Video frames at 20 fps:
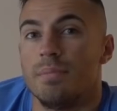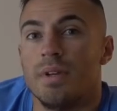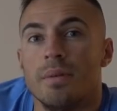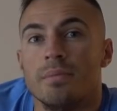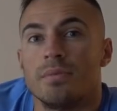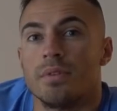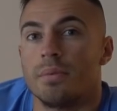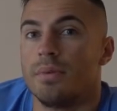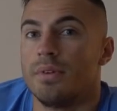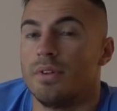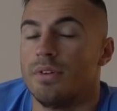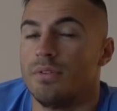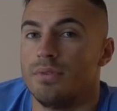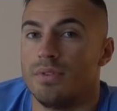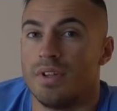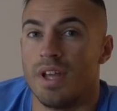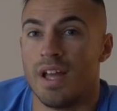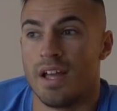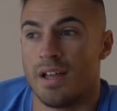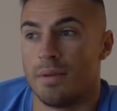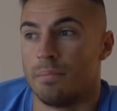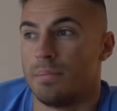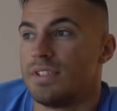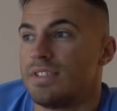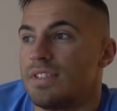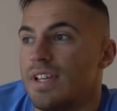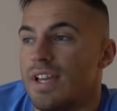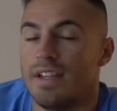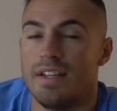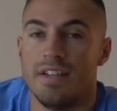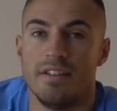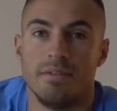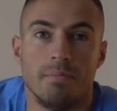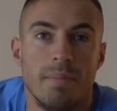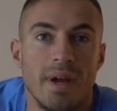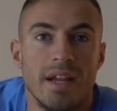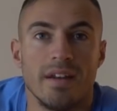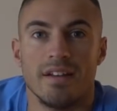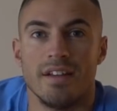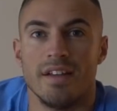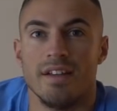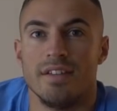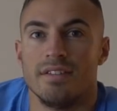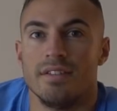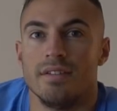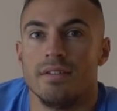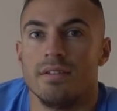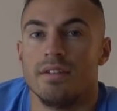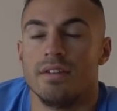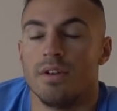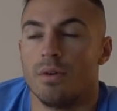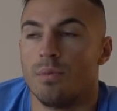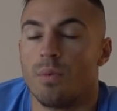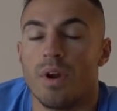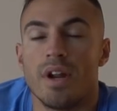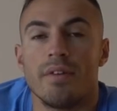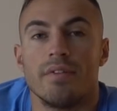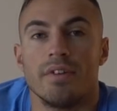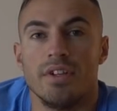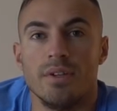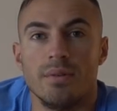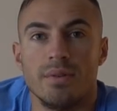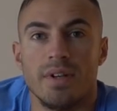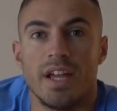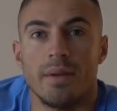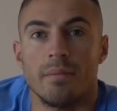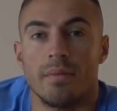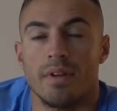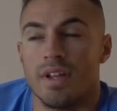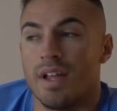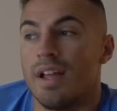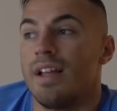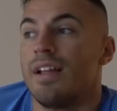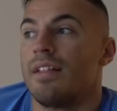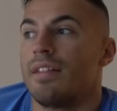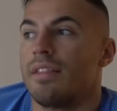BMWs, Mercedes, Bentleys, whatever, you name it.